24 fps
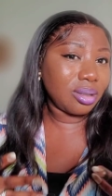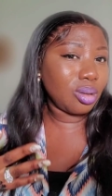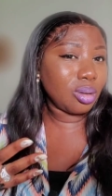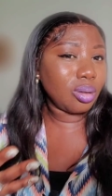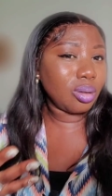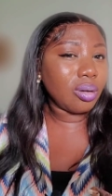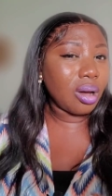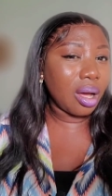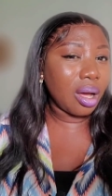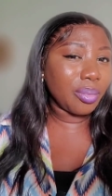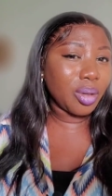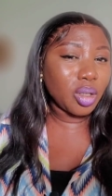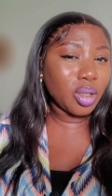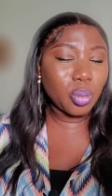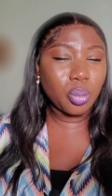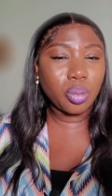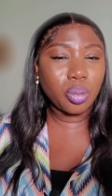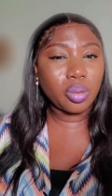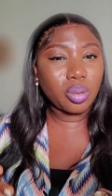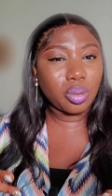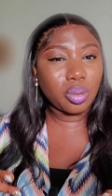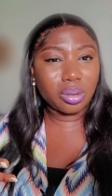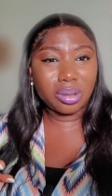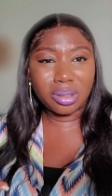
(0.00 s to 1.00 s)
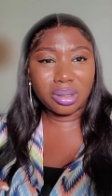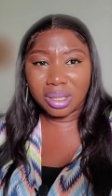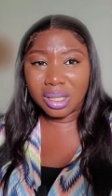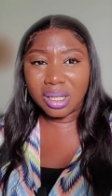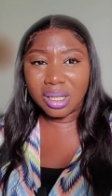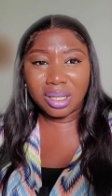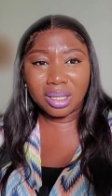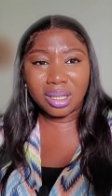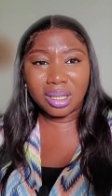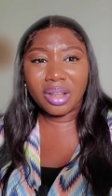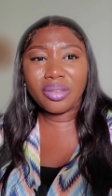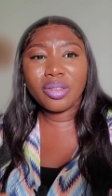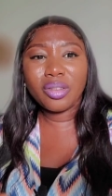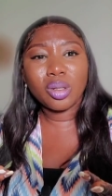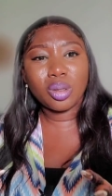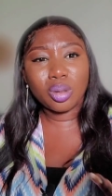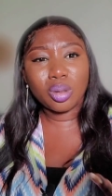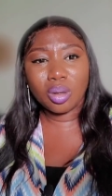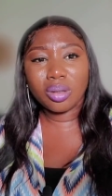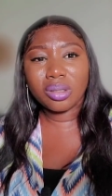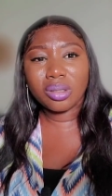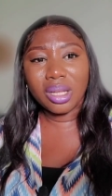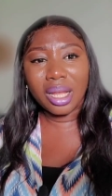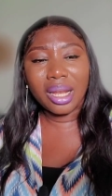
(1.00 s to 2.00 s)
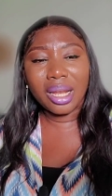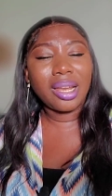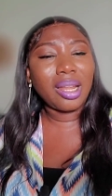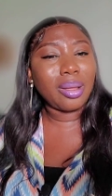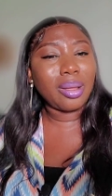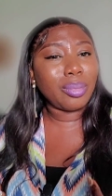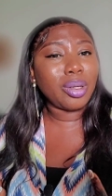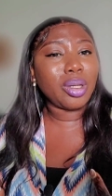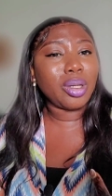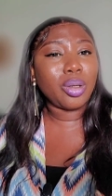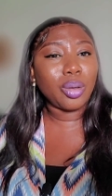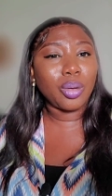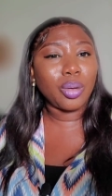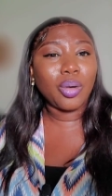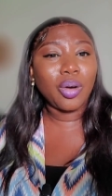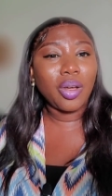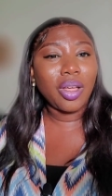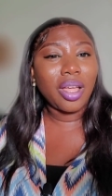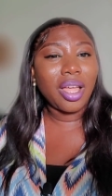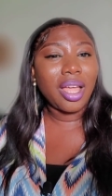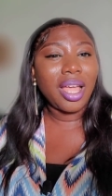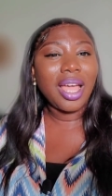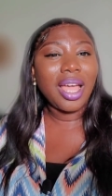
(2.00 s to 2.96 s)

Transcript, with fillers: you know, I'm not supposed to see. Leave your thoughts and let me know.